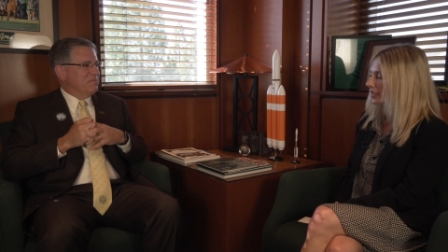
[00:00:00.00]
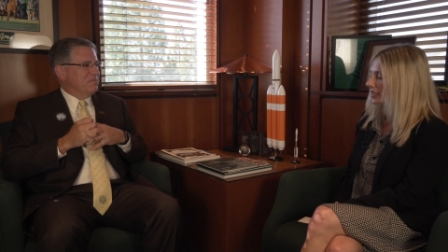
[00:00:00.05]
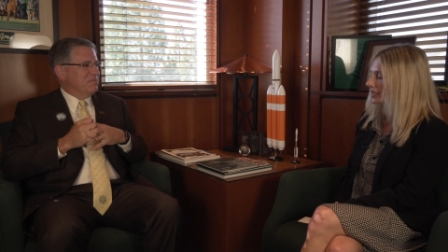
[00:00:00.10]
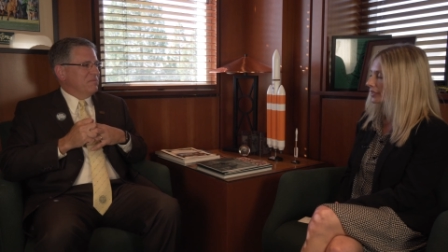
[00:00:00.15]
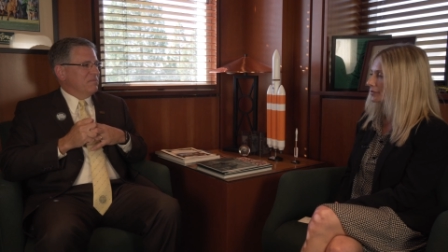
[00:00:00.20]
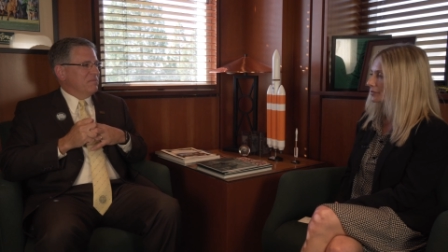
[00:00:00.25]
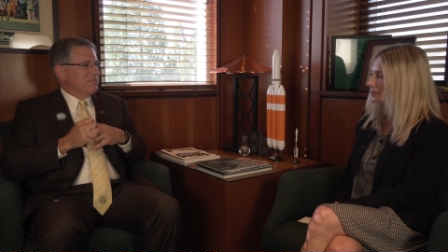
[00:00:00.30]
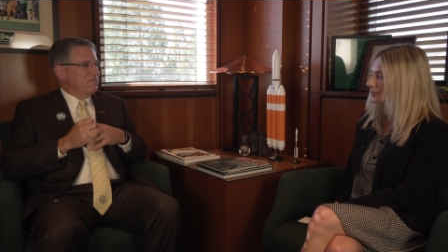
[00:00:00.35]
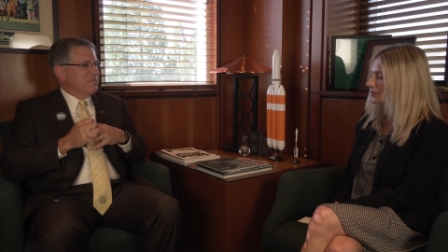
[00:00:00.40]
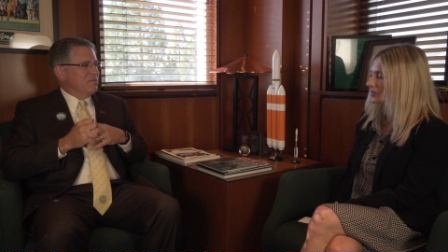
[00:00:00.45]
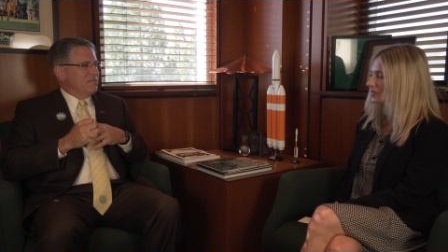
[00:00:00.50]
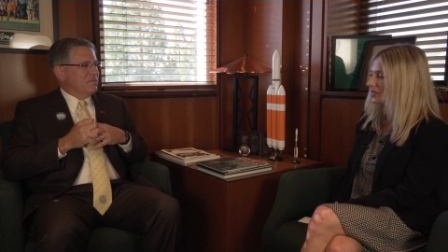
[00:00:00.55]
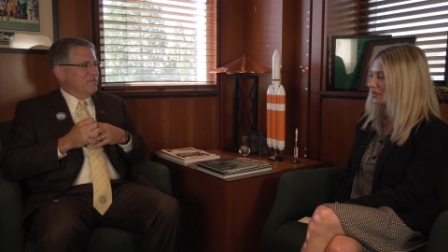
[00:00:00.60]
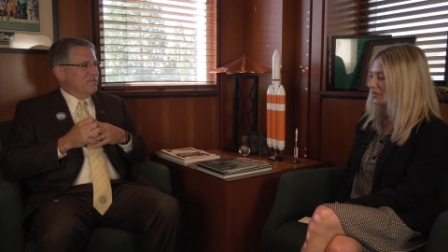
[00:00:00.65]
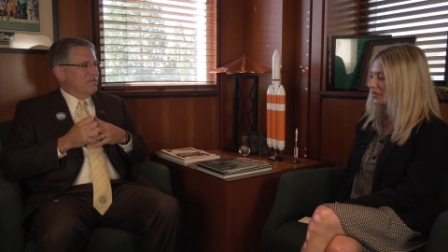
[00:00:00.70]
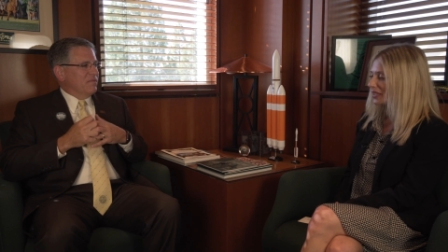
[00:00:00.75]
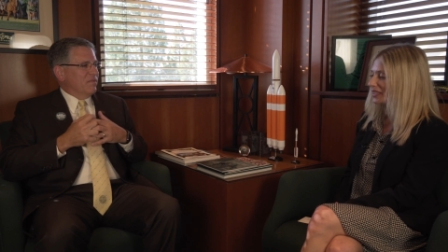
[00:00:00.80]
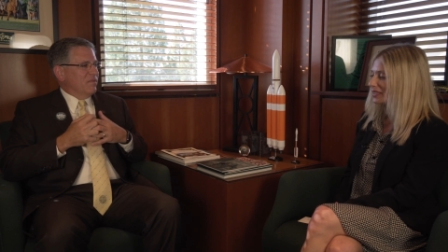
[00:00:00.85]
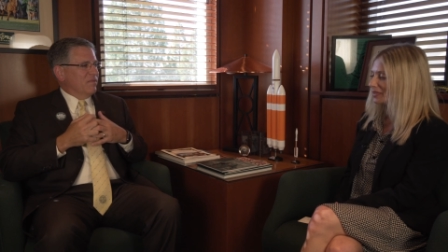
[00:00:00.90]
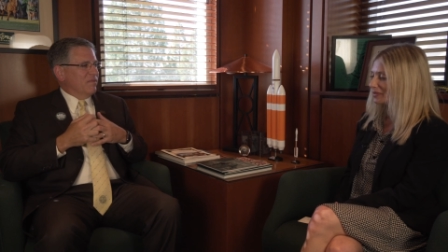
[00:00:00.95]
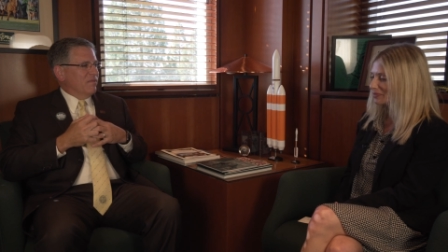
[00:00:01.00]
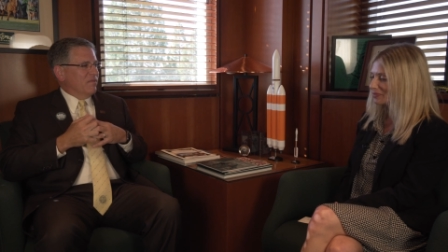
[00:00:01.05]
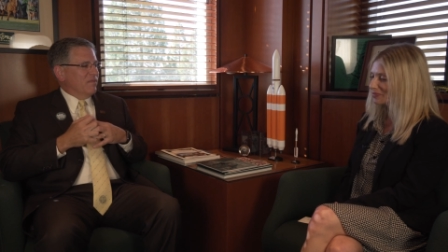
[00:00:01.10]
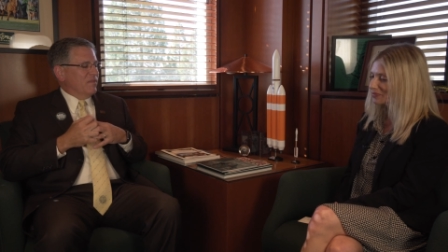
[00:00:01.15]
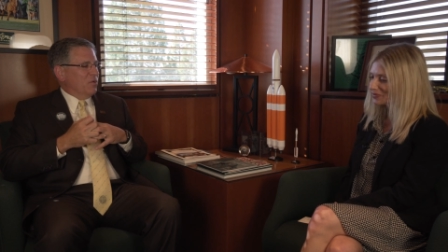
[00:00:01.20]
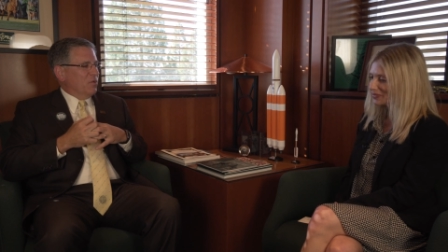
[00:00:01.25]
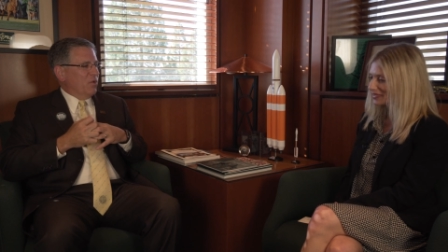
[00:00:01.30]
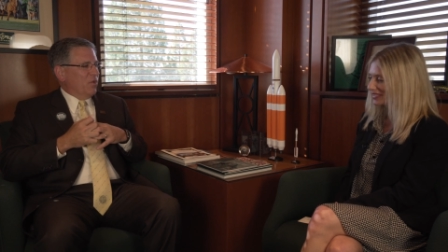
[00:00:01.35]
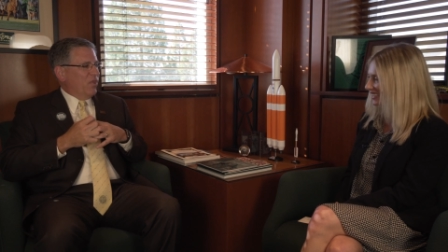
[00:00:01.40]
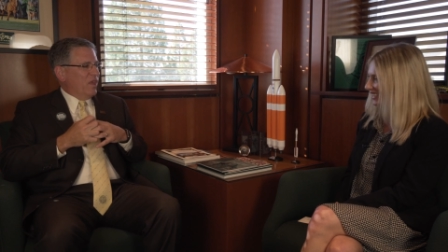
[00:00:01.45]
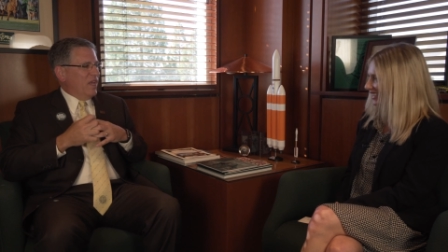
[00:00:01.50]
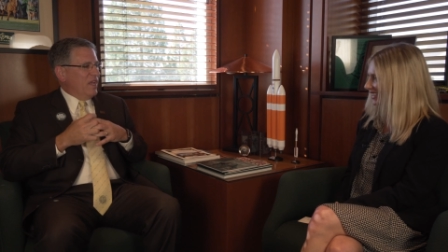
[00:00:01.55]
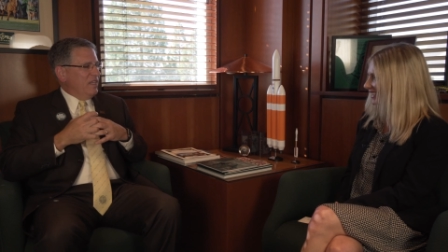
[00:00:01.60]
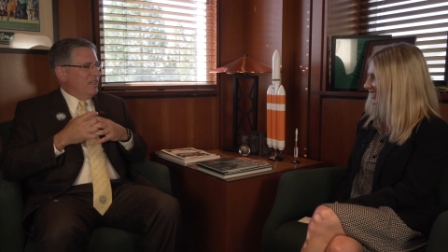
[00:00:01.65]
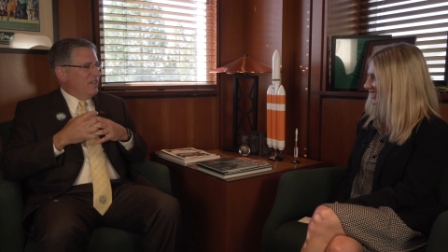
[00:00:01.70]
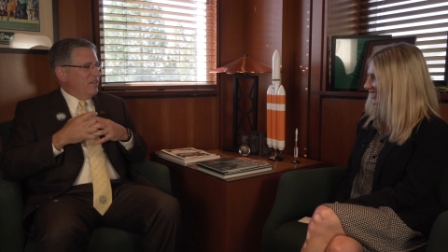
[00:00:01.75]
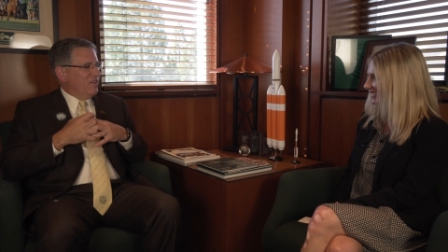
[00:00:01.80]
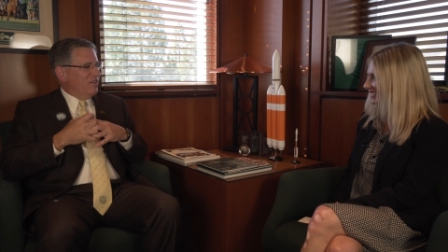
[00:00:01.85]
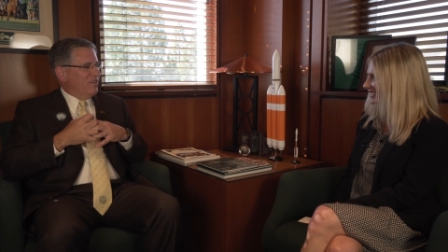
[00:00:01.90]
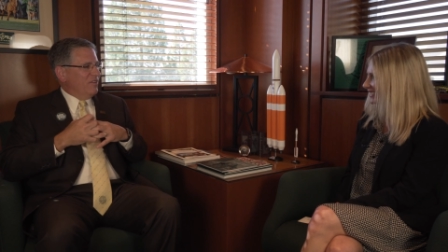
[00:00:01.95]
Right. Okay. Well,
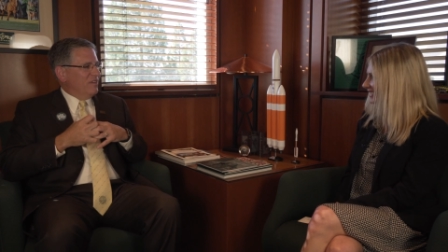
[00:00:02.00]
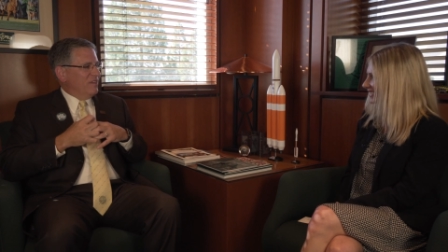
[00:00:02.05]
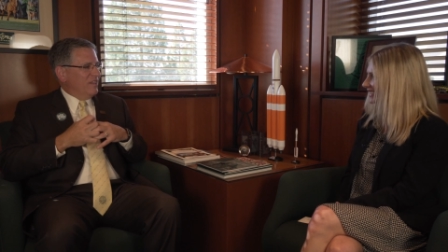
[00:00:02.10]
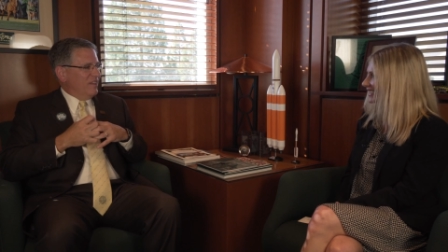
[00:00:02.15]
thank you.